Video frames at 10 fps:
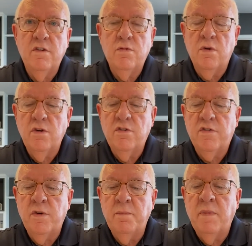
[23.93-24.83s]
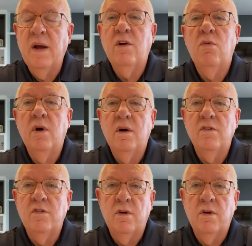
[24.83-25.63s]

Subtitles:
These words are from Mike Wells,